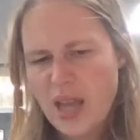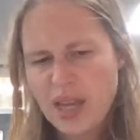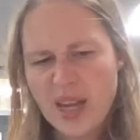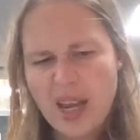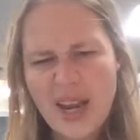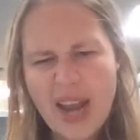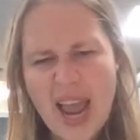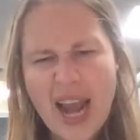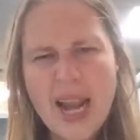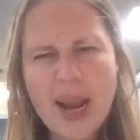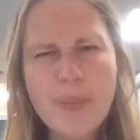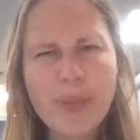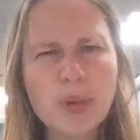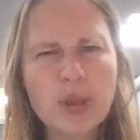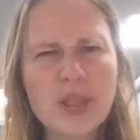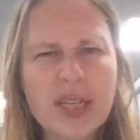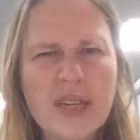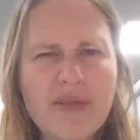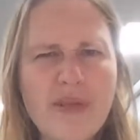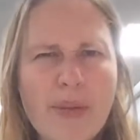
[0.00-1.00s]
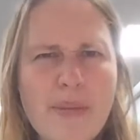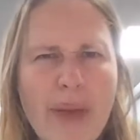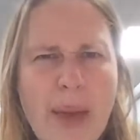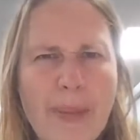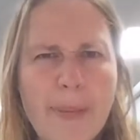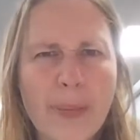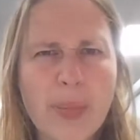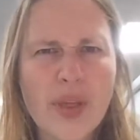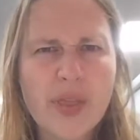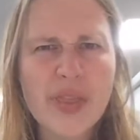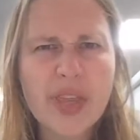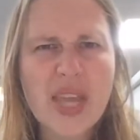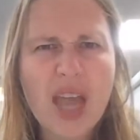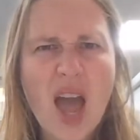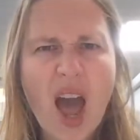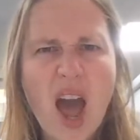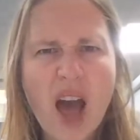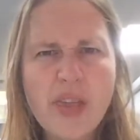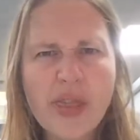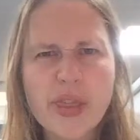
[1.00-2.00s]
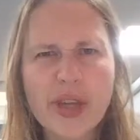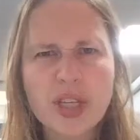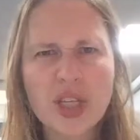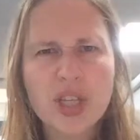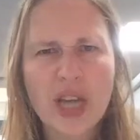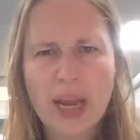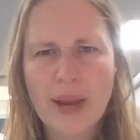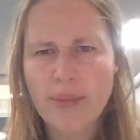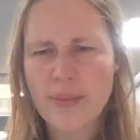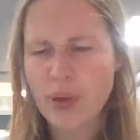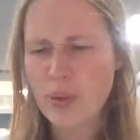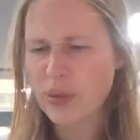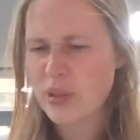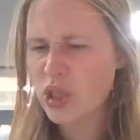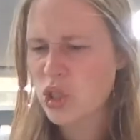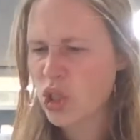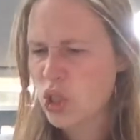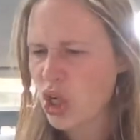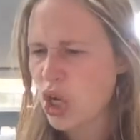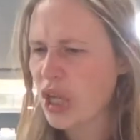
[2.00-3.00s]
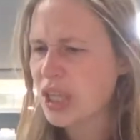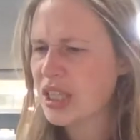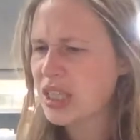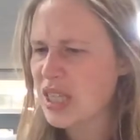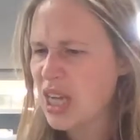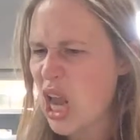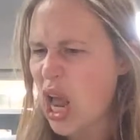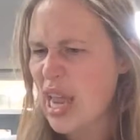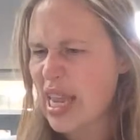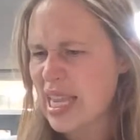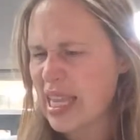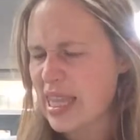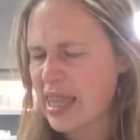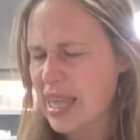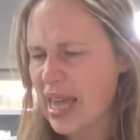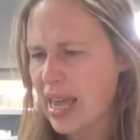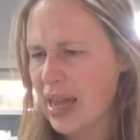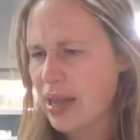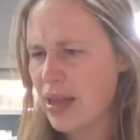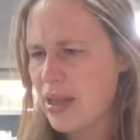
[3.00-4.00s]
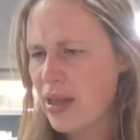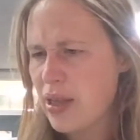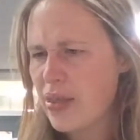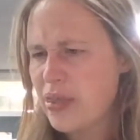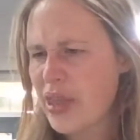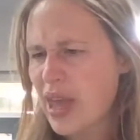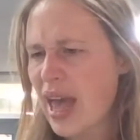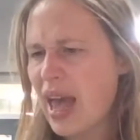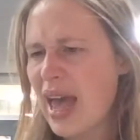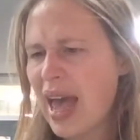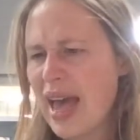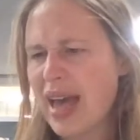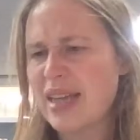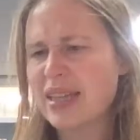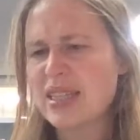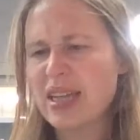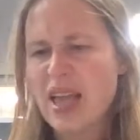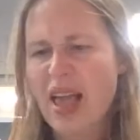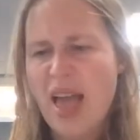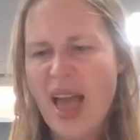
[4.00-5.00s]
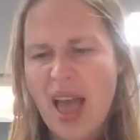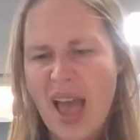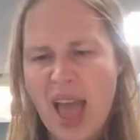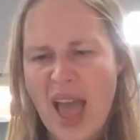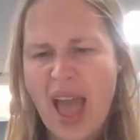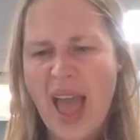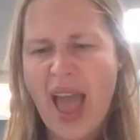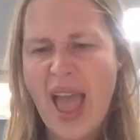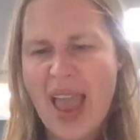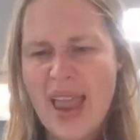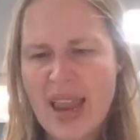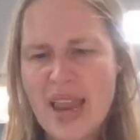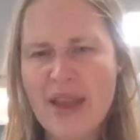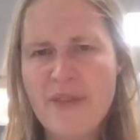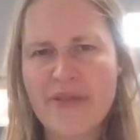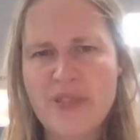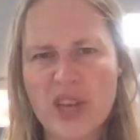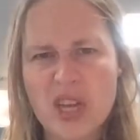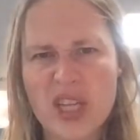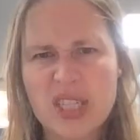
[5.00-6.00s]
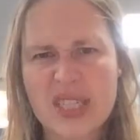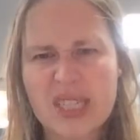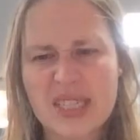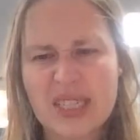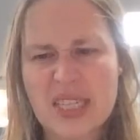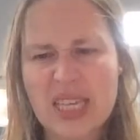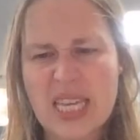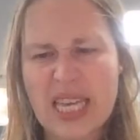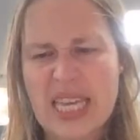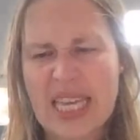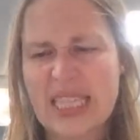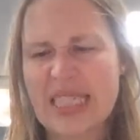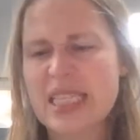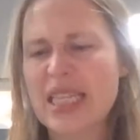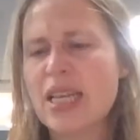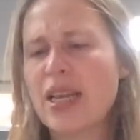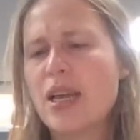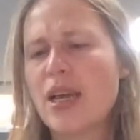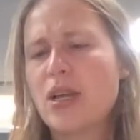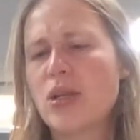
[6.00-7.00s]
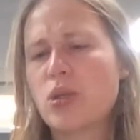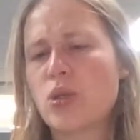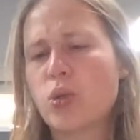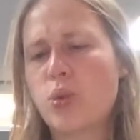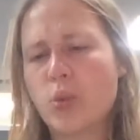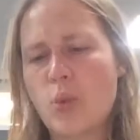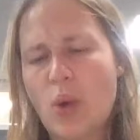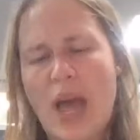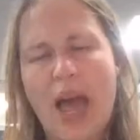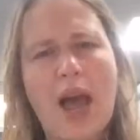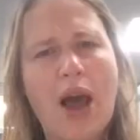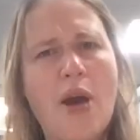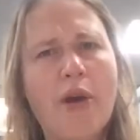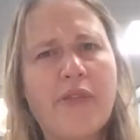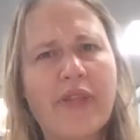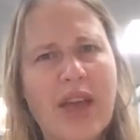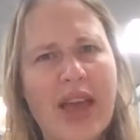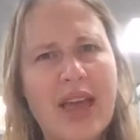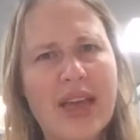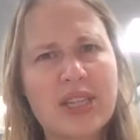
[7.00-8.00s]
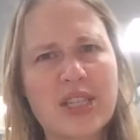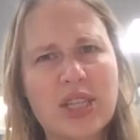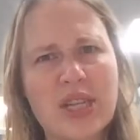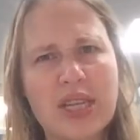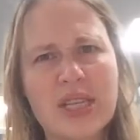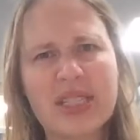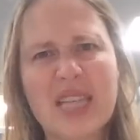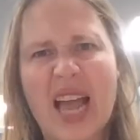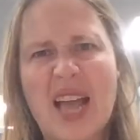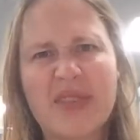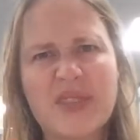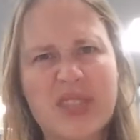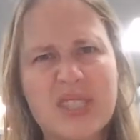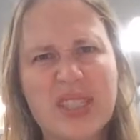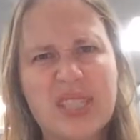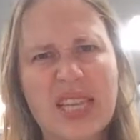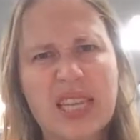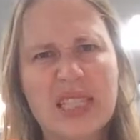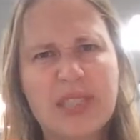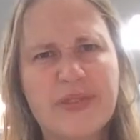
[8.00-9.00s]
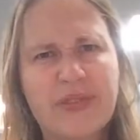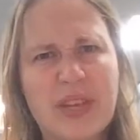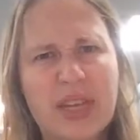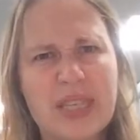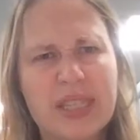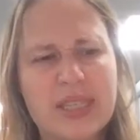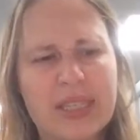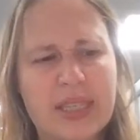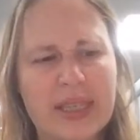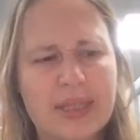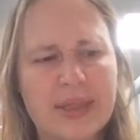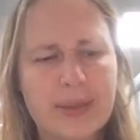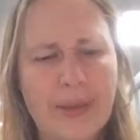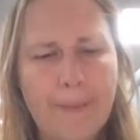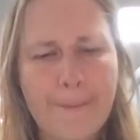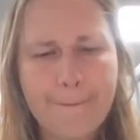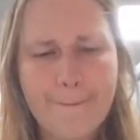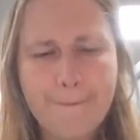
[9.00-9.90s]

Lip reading: Can anybody remember the other shape that was just like that had 8 vertices, 12 edges and 6 faces?